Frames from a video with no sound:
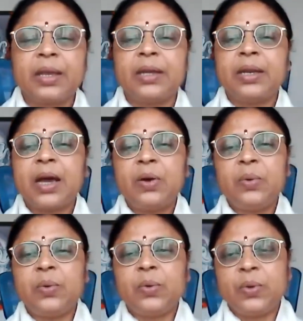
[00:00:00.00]
Now,
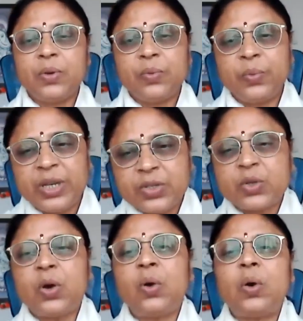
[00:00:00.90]
we
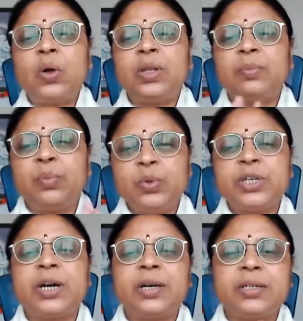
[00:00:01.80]
saw all
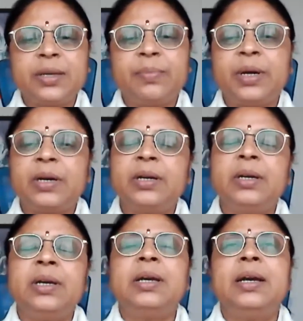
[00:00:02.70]
Puja, Japa
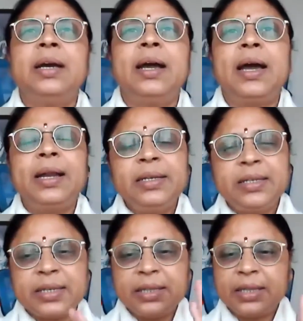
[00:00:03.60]
and
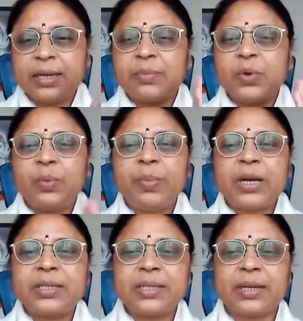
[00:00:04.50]
Chintanam,
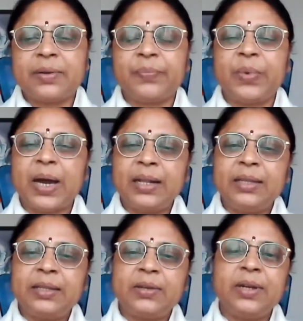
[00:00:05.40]
Upasana at the
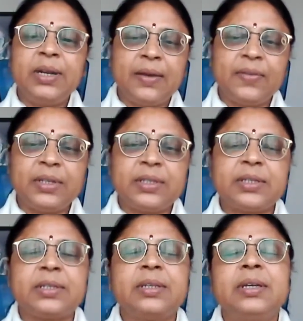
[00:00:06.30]
three levels.